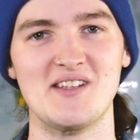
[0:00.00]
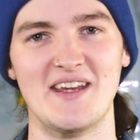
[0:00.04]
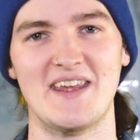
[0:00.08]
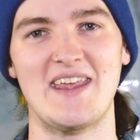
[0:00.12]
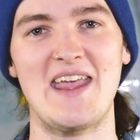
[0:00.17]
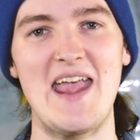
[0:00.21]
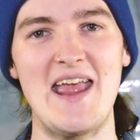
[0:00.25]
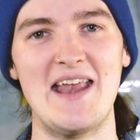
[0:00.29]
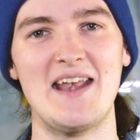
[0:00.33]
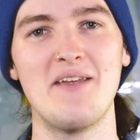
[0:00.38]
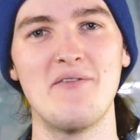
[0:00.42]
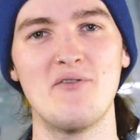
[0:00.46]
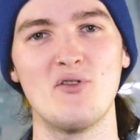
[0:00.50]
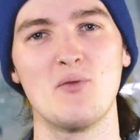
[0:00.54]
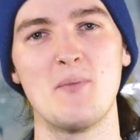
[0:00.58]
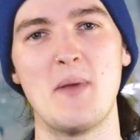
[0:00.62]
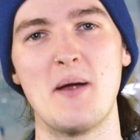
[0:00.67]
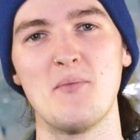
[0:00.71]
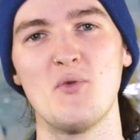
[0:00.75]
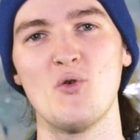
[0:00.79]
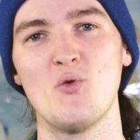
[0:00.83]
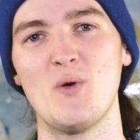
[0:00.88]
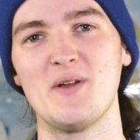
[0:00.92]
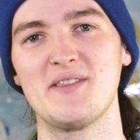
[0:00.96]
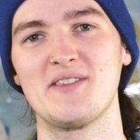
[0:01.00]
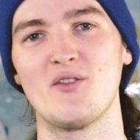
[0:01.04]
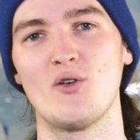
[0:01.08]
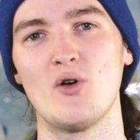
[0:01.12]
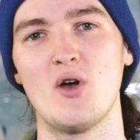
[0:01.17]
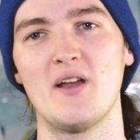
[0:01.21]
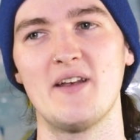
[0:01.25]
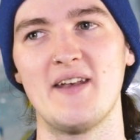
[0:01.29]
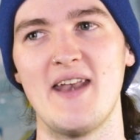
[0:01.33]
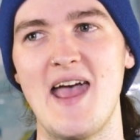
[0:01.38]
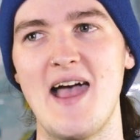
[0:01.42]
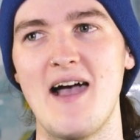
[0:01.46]
I can't even remember what they're
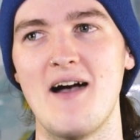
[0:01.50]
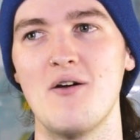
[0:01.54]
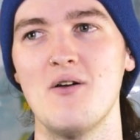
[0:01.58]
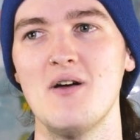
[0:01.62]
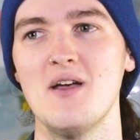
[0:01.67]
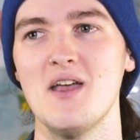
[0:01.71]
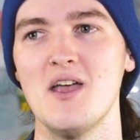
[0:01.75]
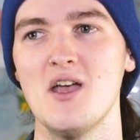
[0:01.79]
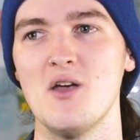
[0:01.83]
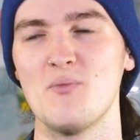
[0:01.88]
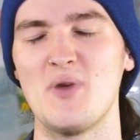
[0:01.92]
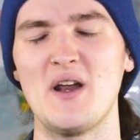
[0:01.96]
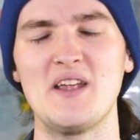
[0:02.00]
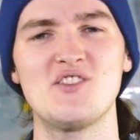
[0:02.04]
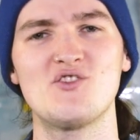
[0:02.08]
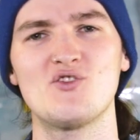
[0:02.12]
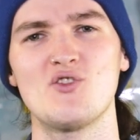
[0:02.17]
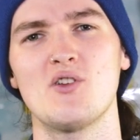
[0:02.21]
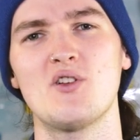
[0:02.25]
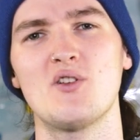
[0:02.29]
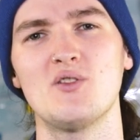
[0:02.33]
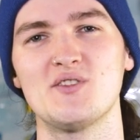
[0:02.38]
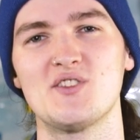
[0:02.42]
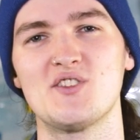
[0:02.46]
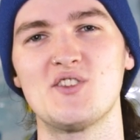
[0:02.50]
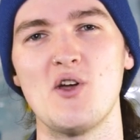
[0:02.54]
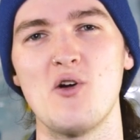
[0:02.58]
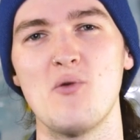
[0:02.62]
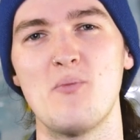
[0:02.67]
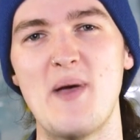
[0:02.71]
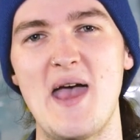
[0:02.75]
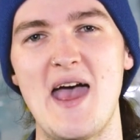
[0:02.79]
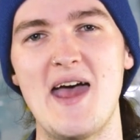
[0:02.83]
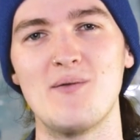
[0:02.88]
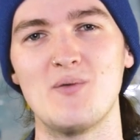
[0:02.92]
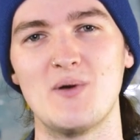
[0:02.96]
on now, but I struggled so
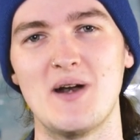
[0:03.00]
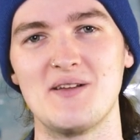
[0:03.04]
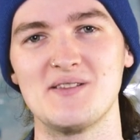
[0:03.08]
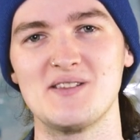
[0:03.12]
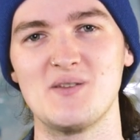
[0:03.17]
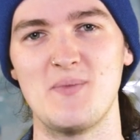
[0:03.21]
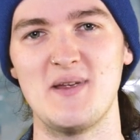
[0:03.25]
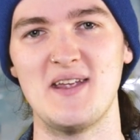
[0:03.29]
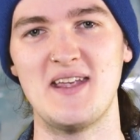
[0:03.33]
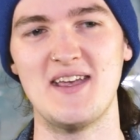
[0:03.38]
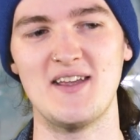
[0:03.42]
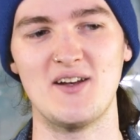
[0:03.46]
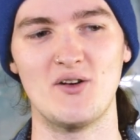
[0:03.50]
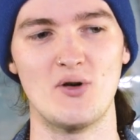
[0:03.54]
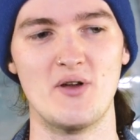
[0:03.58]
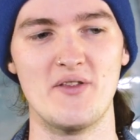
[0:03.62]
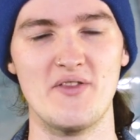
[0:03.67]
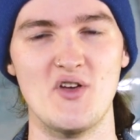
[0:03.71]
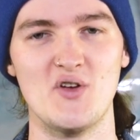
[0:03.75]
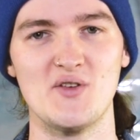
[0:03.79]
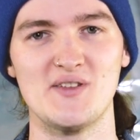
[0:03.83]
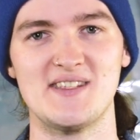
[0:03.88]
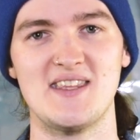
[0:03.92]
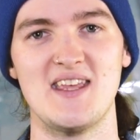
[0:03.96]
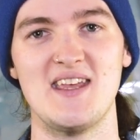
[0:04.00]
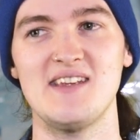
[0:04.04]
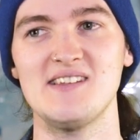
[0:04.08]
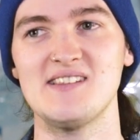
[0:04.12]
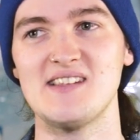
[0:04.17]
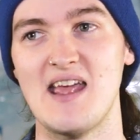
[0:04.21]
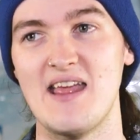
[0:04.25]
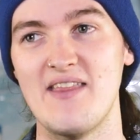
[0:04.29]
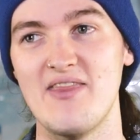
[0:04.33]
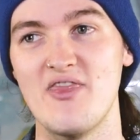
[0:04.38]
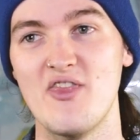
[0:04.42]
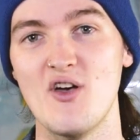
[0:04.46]
bad when I was a beginner on those things,
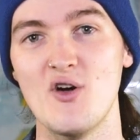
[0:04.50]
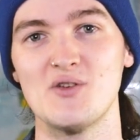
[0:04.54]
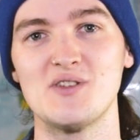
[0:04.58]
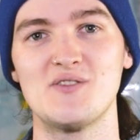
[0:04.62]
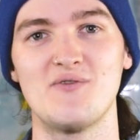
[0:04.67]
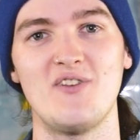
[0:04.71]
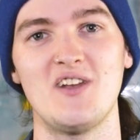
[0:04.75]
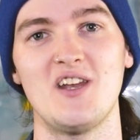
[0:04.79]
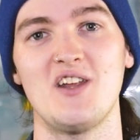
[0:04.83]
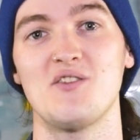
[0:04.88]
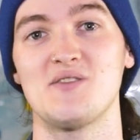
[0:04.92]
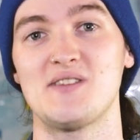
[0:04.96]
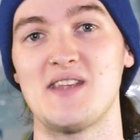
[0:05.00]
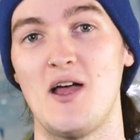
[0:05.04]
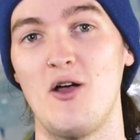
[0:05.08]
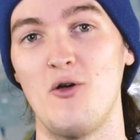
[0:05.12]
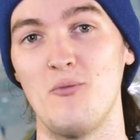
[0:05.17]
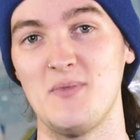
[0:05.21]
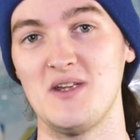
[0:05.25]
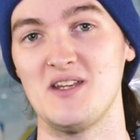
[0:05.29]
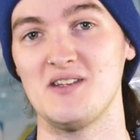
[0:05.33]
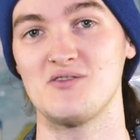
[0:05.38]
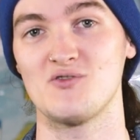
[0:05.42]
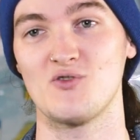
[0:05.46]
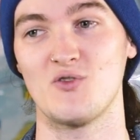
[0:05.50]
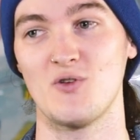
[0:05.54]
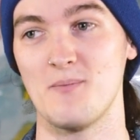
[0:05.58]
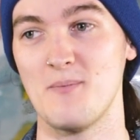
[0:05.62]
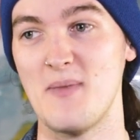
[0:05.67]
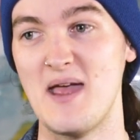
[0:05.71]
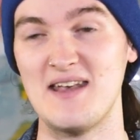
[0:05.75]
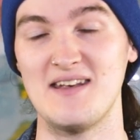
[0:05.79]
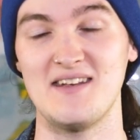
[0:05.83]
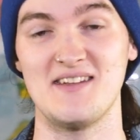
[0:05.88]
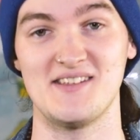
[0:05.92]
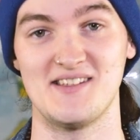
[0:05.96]
and those videos helped me
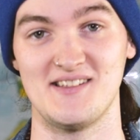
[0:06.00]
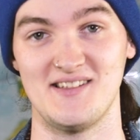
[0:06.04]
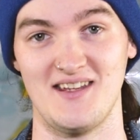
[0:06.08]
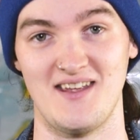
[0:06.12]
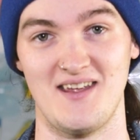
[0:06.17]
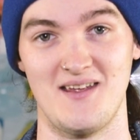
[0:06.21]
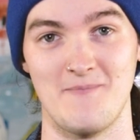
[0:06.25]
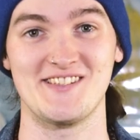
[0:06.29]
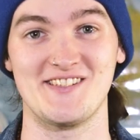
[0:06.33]
tremendously.